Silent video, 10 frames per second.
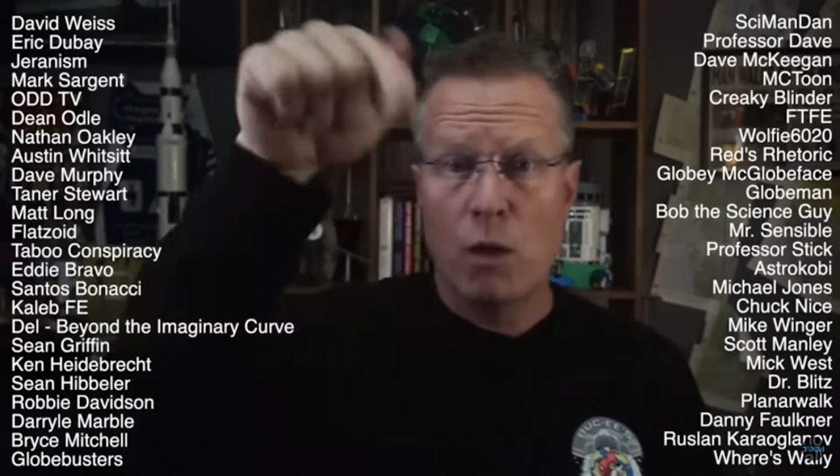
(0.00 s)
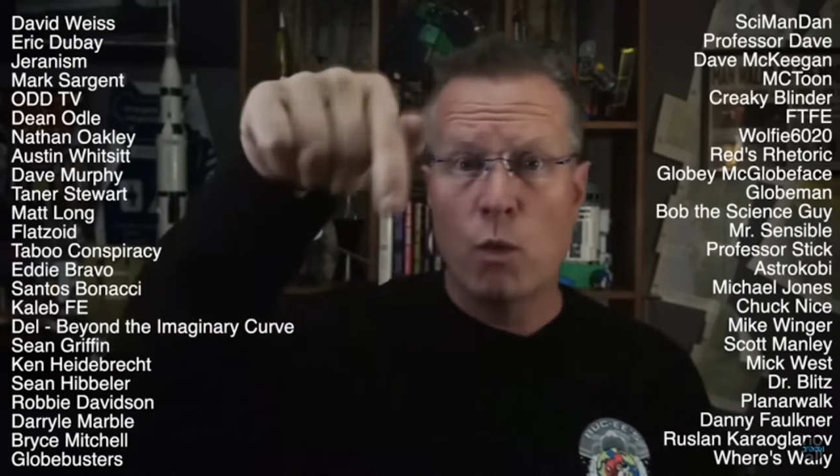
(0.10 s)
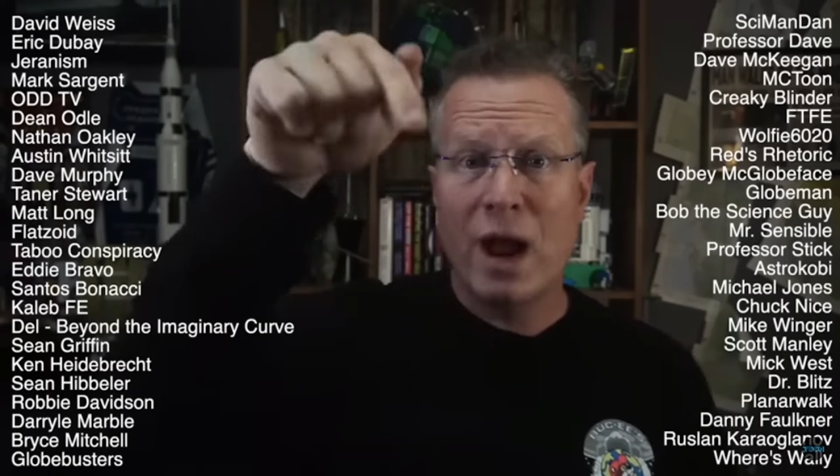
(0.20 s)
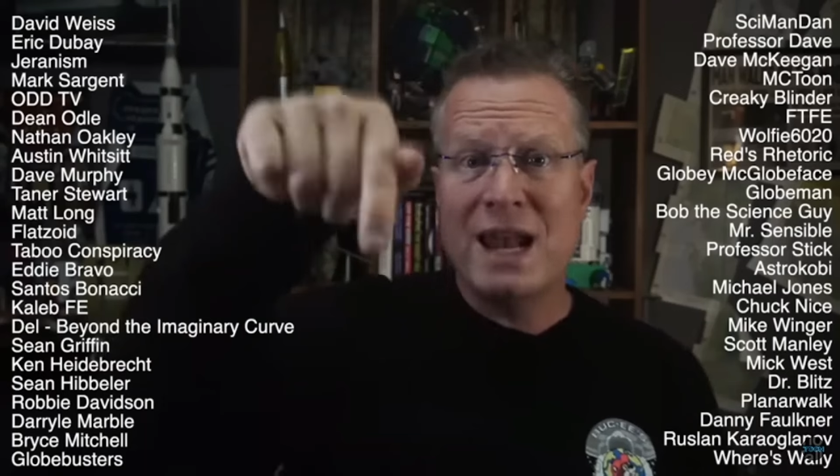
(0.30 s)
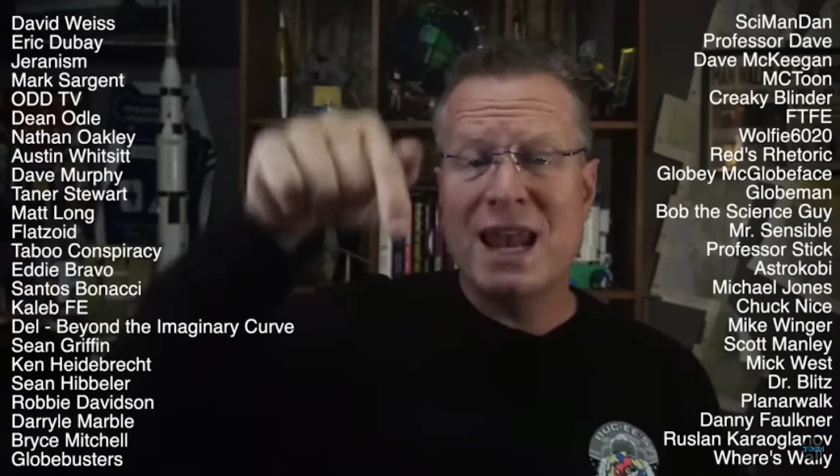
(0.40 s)

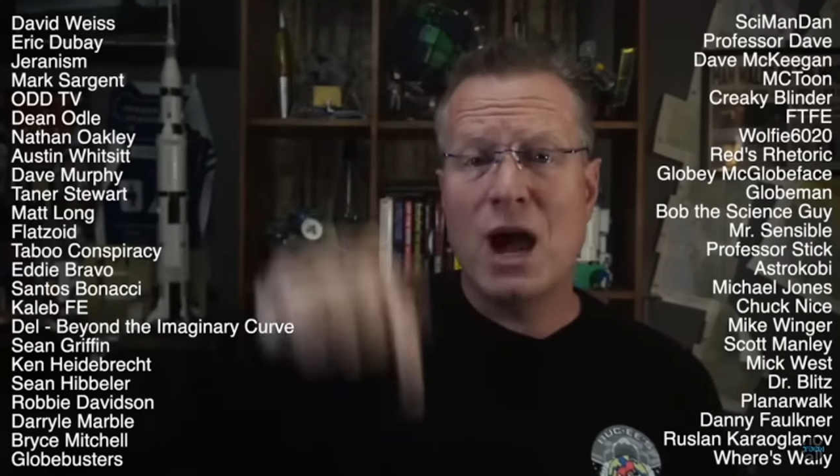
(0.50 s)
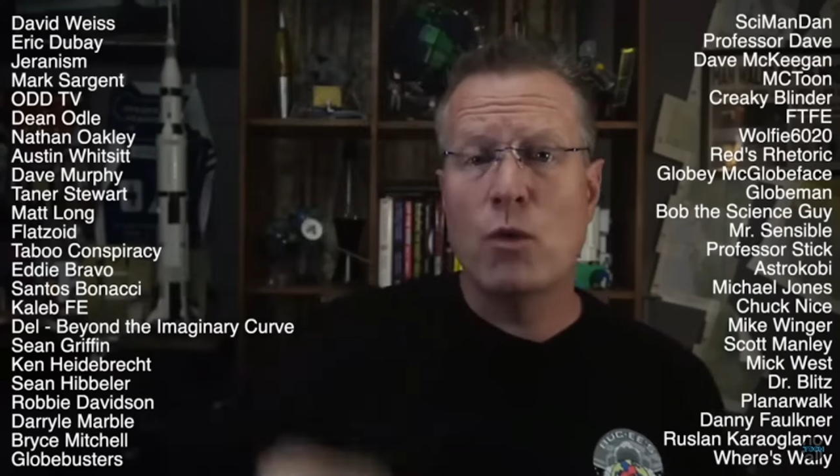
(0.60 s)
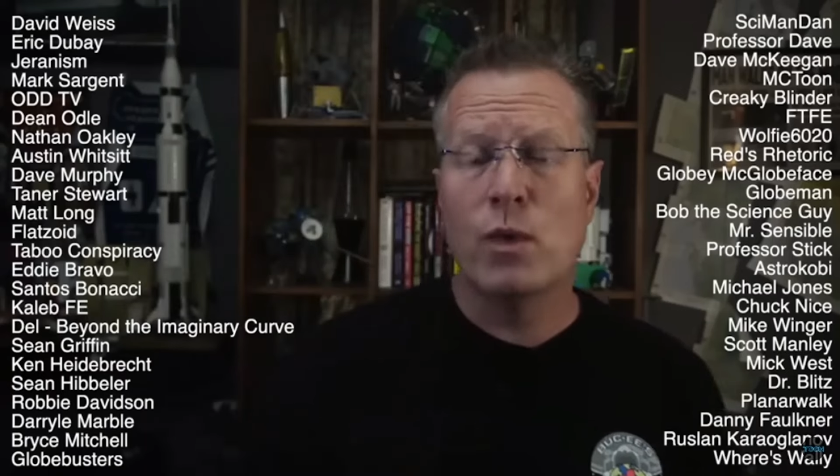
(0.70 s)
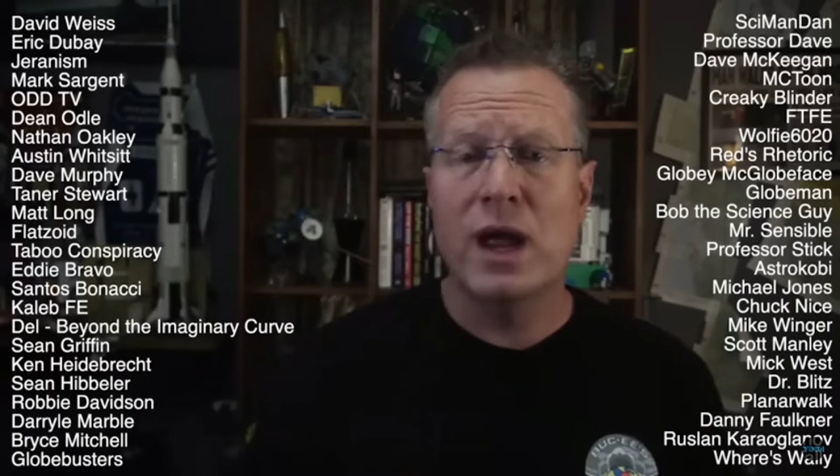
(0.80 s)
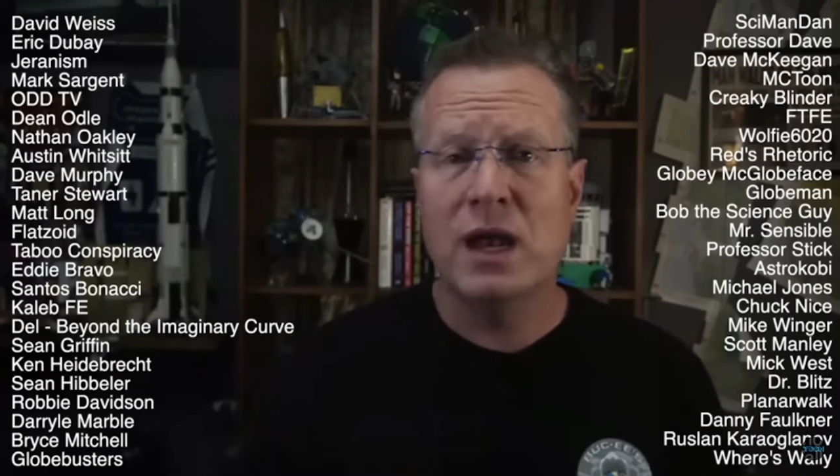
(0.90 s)
right now
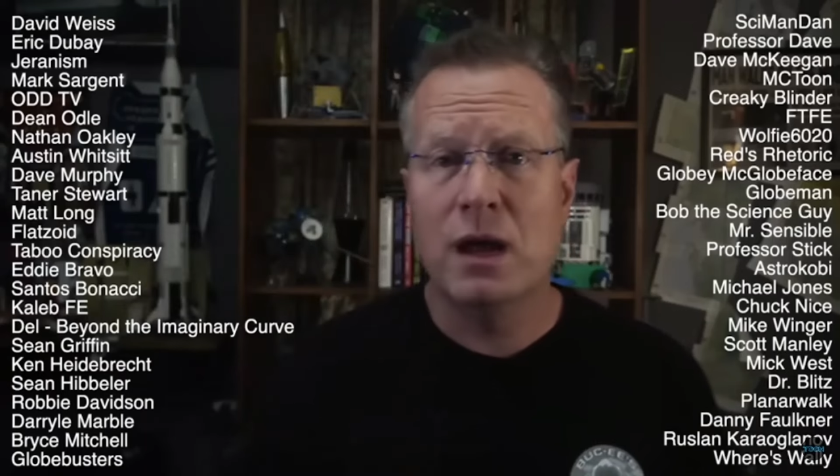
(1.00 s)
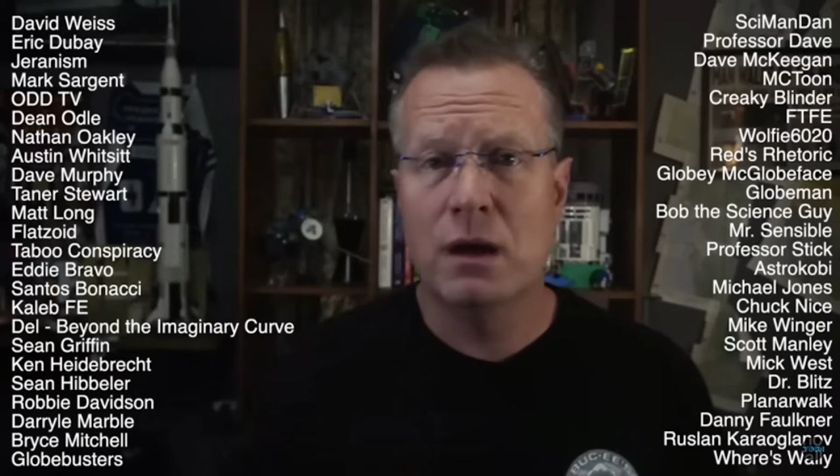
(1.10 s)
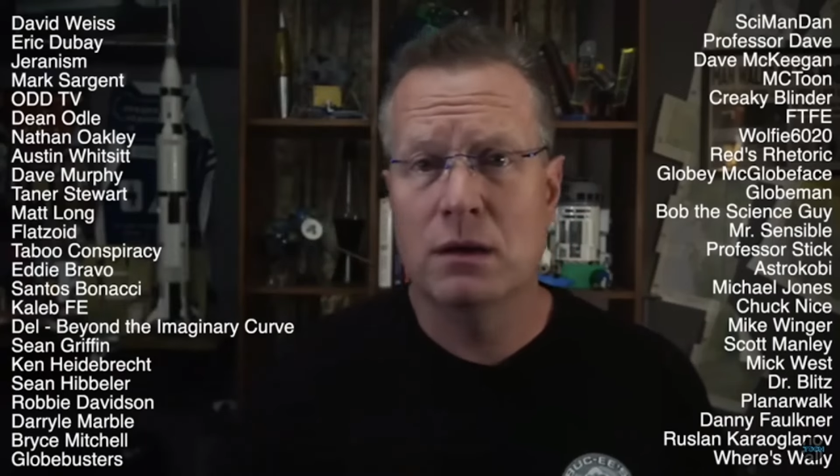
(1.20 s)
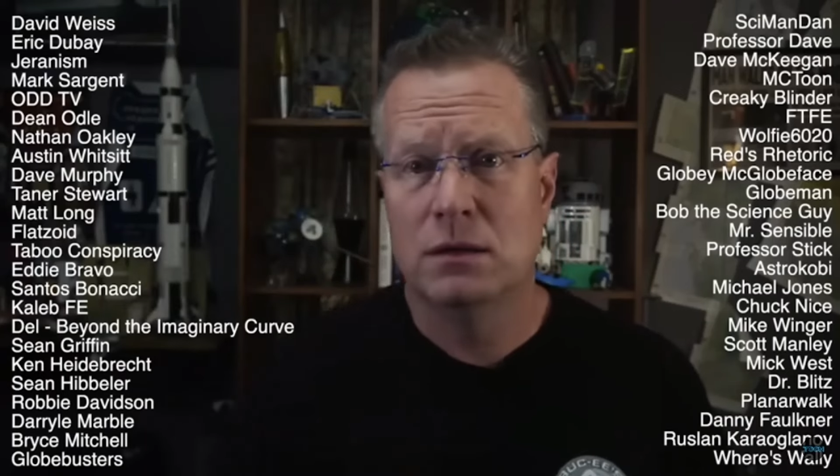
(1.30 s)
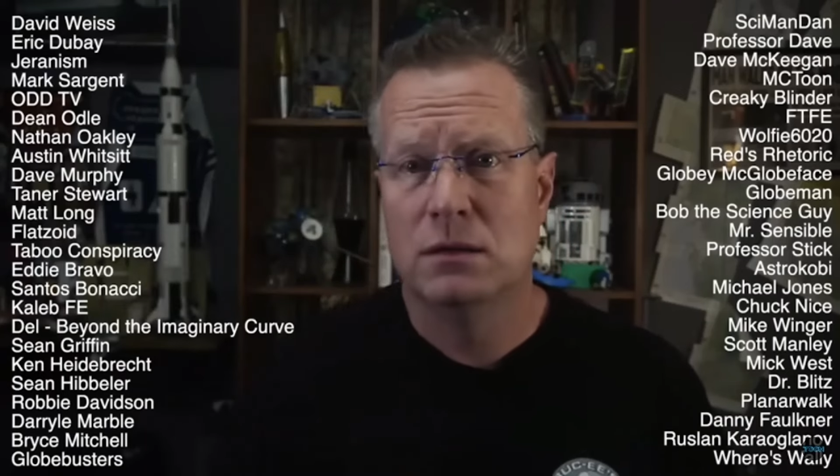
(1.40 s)
right
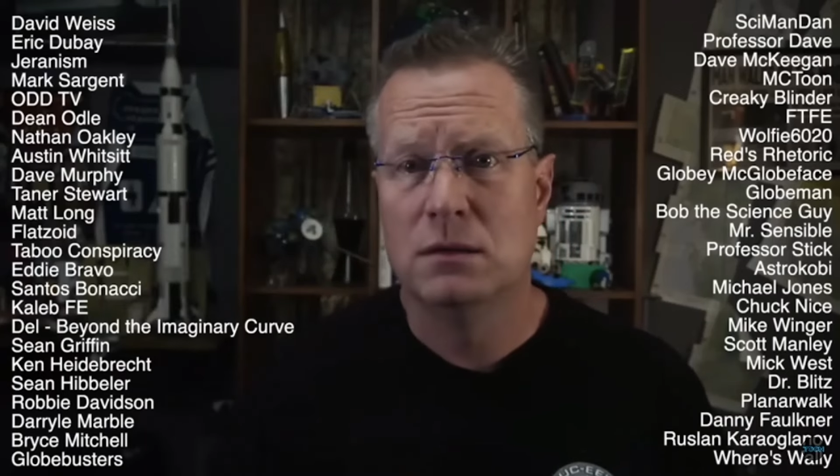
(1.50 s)
here.